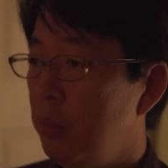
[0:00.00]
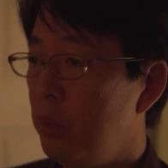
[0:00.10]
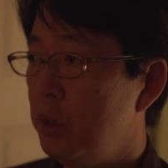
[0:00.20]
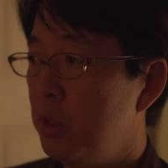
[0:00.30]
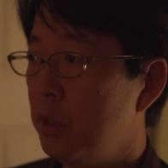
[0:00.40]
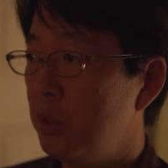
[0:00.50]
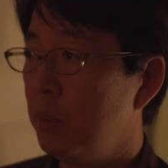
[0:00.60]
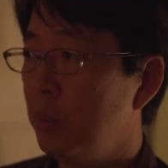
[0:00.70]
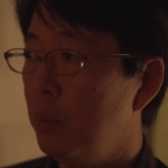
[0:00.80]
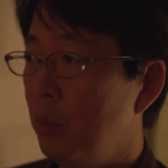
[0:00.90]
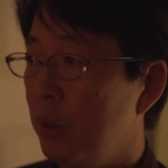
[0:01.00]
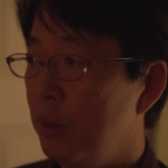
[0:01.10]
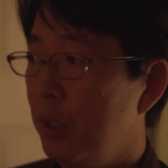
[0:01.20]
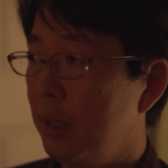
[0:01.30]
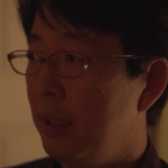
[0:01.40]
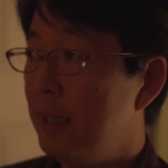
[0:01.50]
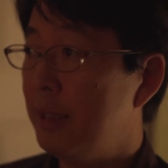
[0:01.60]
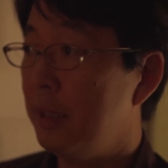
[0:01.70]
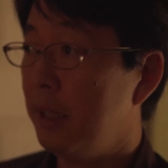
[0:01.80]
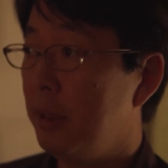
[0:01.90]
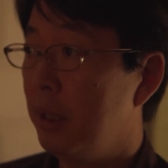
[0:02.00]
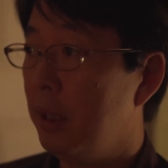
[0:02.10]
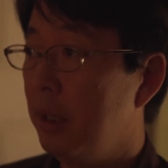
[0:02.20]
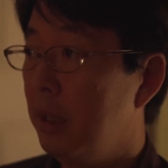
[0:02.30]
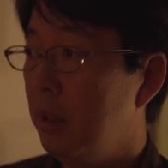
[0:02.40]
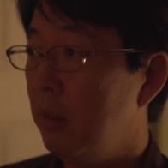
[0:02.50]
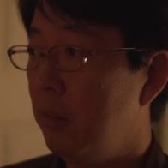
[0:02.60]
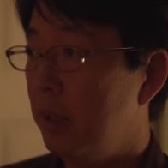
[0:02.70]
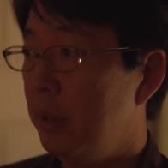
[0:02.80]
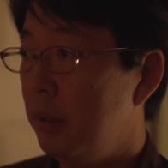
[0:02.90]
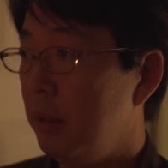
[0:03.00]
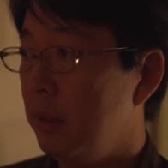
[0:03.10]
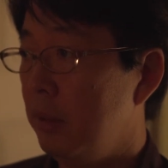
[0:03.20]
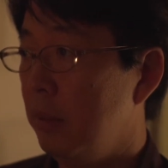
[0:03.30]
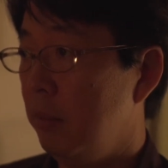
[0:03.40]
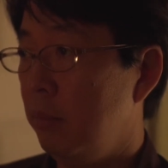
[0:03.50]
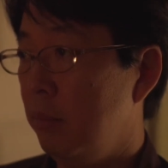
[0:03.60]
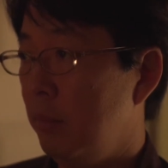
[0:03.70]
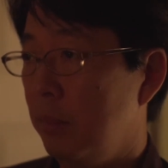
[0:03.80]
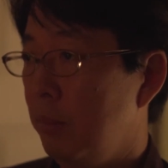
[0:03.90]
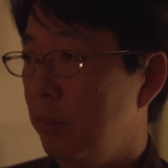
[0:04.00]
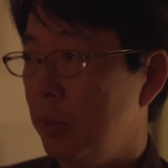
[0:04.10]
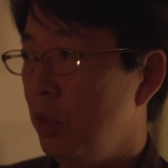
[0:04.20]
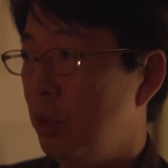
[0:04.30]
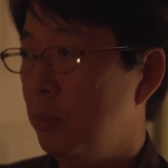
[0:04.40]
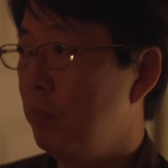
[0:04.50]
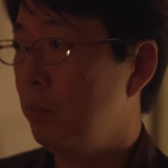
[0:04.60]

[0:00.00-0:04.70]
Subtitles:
musicians who are good at listening rather than just